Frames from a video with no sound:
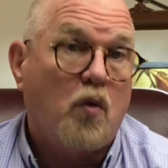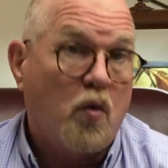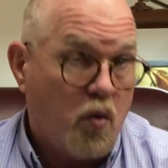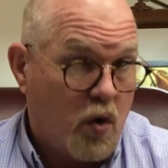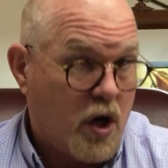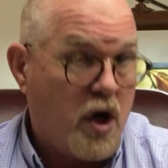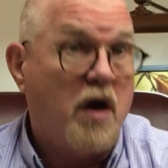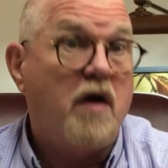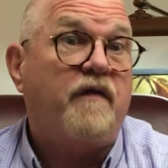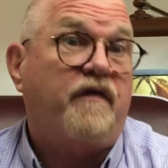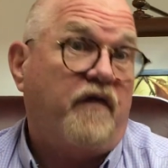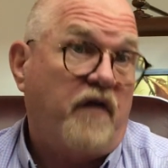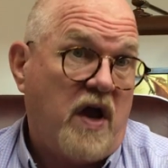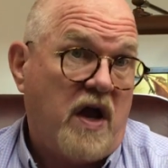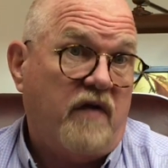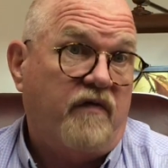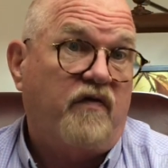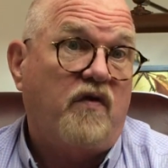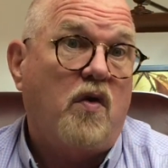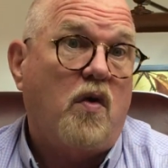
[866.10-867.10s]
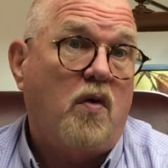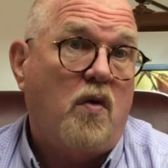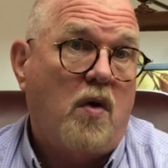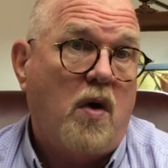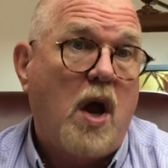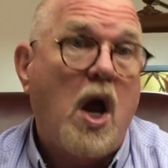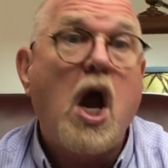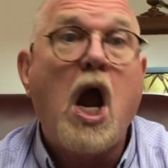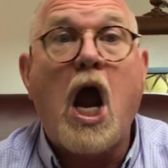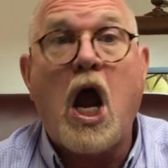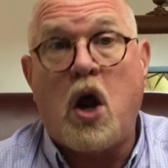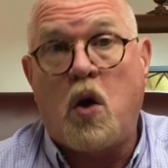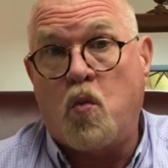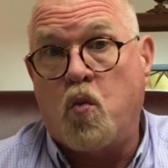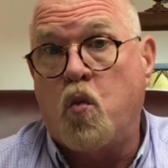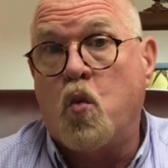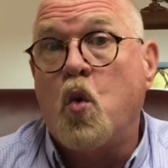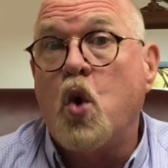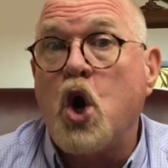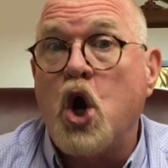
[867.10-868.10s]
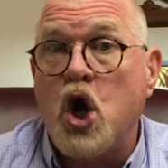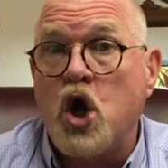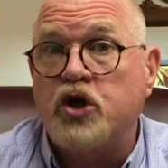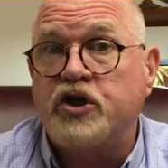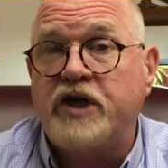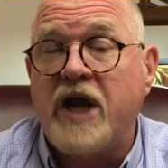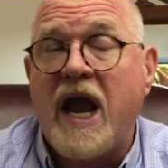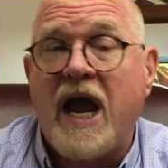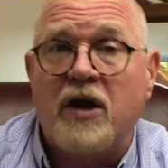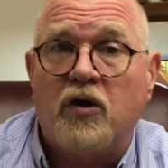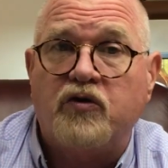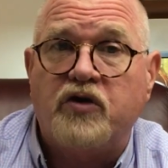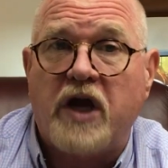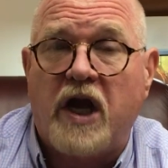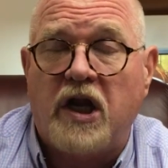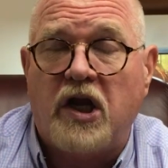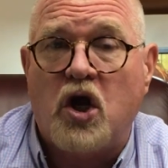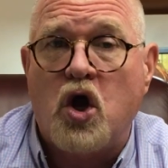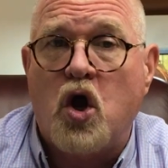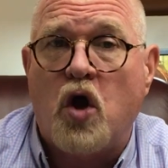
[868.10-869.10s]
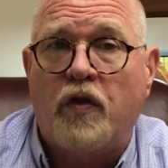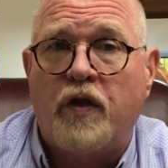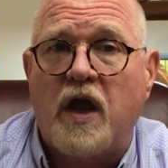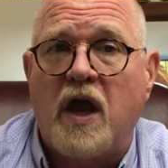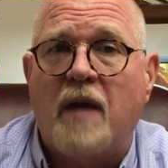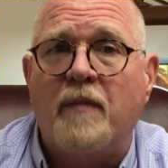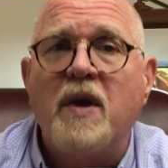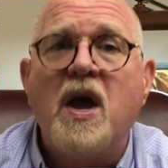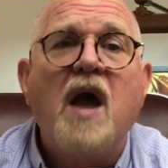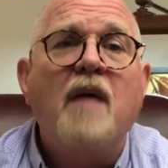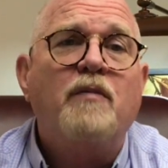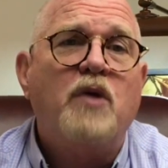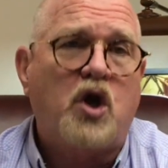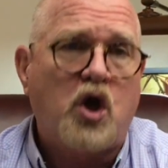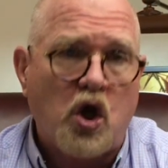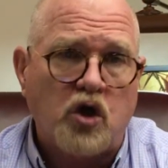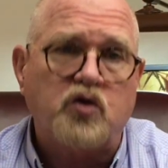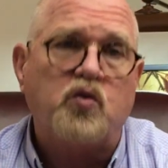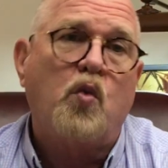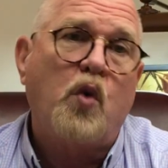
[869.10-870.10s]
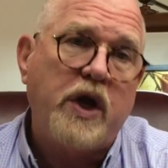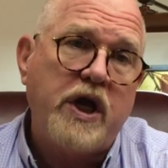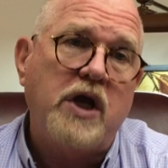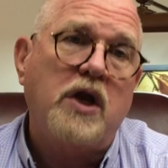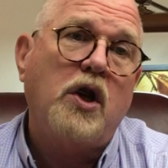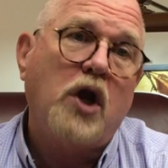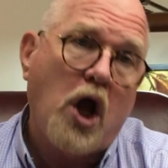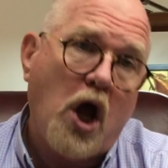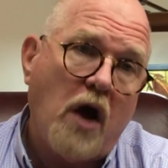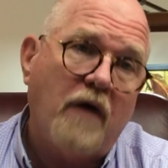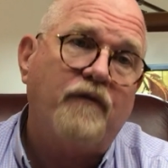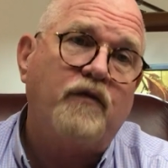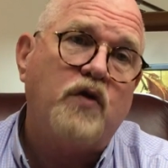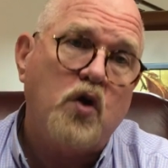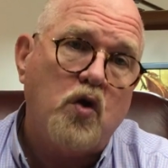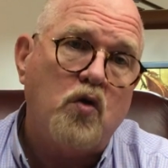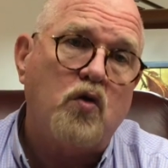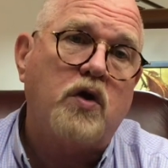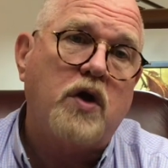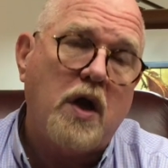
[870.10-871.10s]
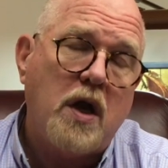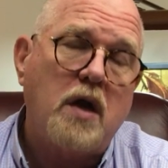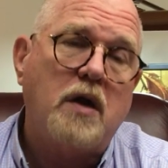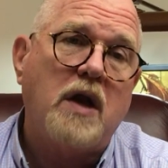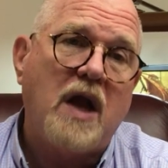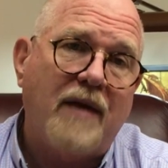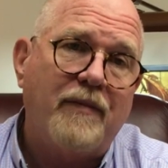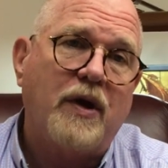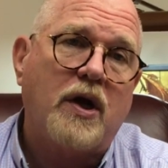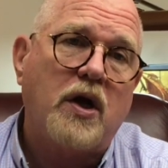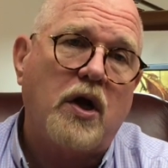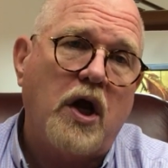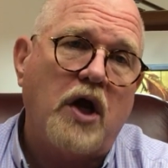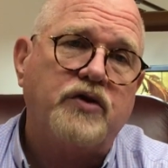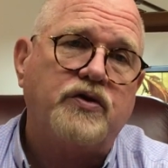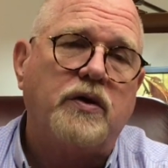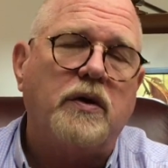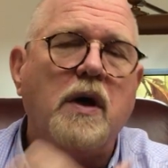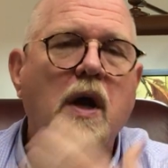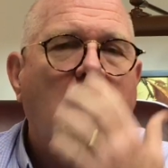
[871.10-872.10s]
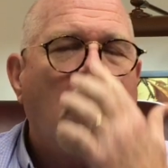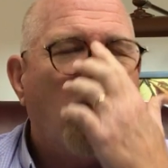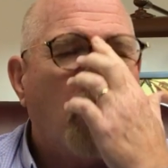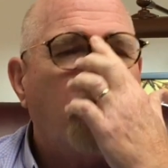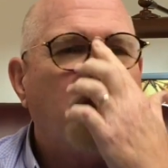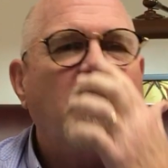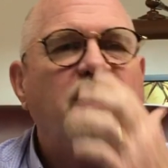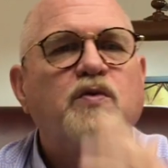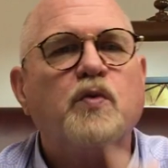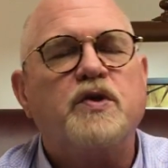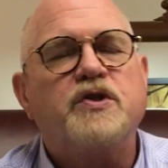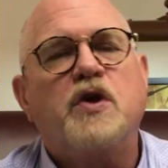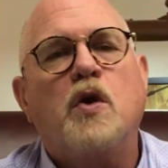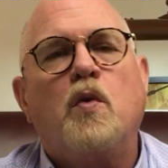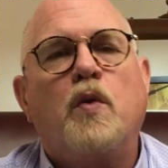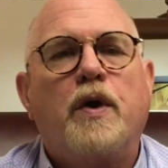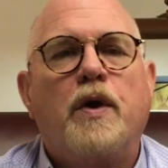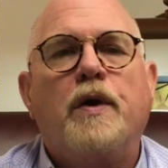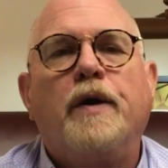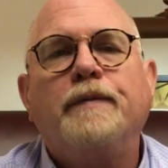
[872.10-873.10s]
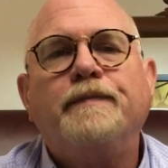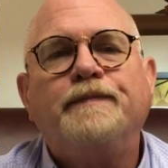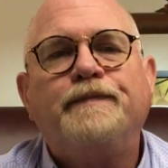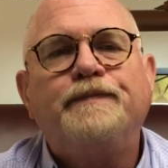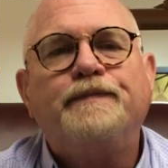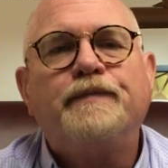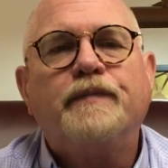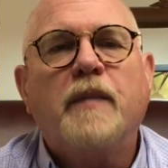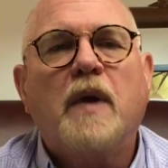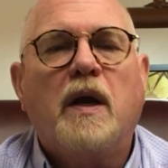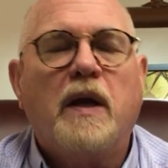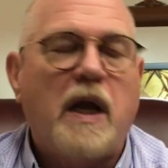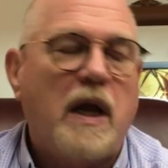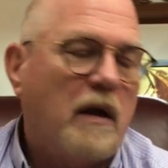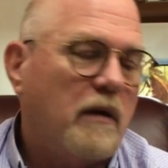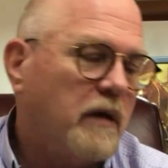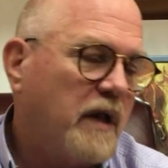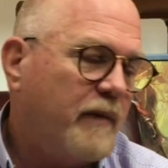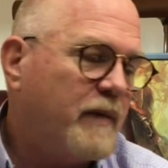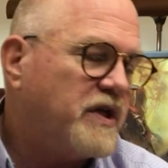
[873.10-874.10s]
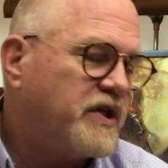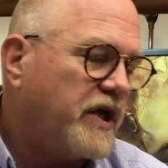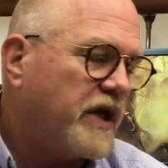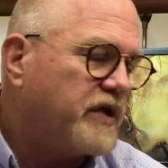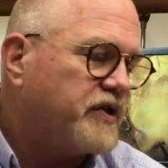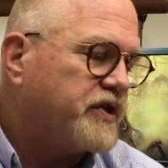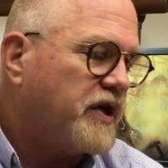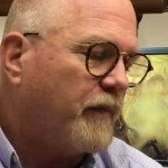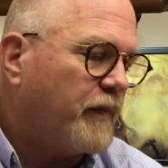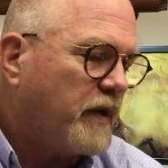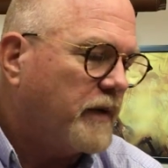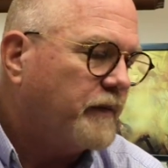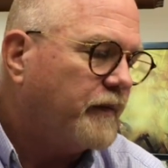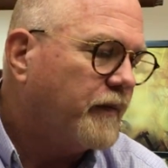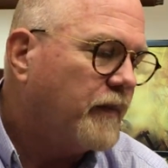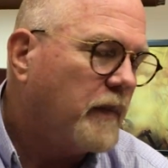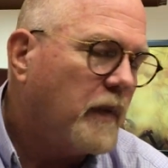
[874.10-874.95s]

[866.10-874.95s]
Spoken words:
We're faithful. And we're tattletaling on them because we love you, King Nebuchadnezzar. That's what's going on. Now, let me tell you something.